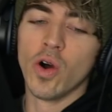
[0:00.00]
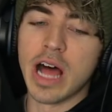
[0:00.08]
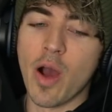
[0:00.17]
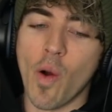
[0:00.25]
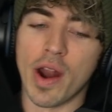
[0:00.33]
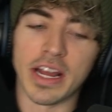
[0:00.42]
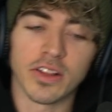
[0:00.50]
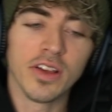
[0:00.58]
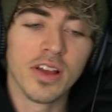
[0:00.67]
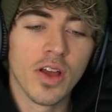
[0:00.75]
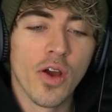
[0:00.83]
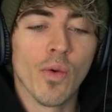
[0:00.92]
All I wanted
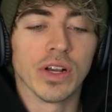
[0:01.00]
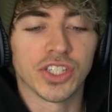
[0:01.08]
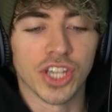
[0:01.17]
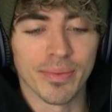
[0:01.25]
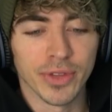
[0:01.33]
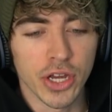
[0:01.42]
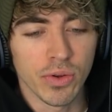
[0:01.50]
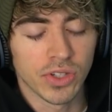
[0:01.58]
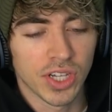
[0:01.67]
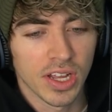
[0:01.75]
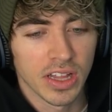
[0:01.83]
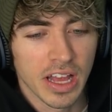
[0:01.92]
was some
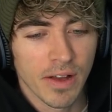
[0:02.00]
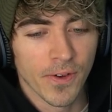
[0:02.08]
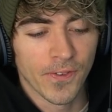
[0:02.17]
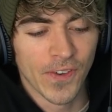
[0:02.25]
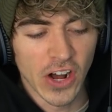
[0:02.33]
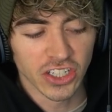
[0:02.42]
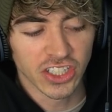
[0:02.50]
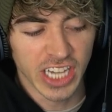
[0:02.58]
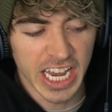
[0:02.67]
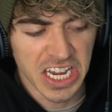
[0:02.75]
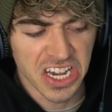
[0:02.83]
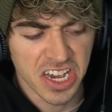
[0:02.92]
loot. For fuck's
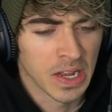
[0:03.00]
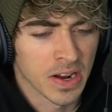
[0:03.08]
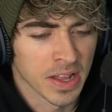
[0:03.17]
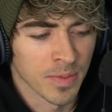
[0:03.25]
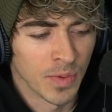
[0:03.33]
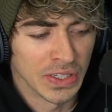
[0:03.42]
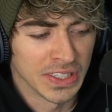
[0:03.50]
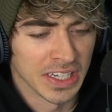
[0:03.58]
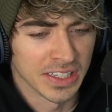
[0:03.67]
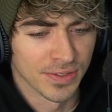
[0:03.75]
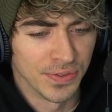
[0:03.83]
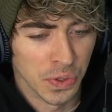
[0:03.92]
sake. All right then, what's
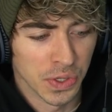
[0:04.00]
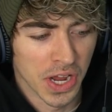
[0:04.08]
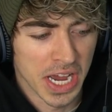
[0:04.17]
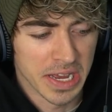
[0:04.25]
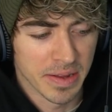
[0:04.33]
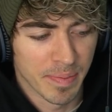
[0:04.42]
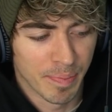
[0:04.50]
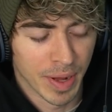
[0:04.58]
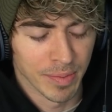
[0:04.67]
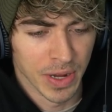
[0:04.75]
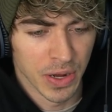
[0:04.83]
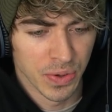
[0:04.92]
this? Fortnite
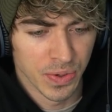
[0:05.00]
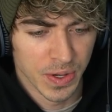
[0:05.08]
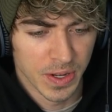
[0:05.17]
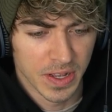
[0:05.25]
bumhole.